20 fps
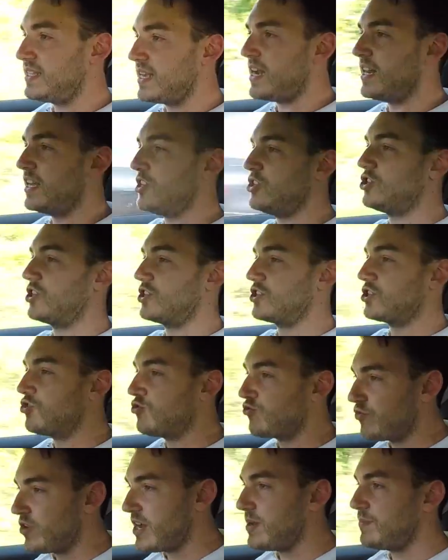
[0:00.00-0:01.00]
and it just
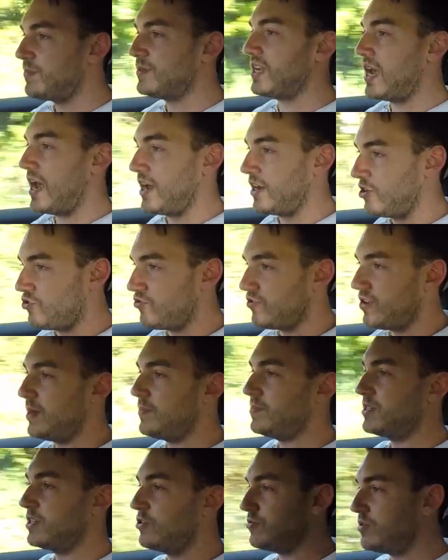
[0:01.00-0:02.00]
grips and
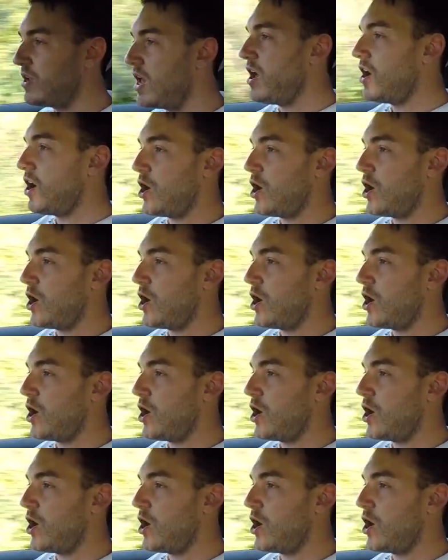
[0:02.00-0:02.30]
grips and grips.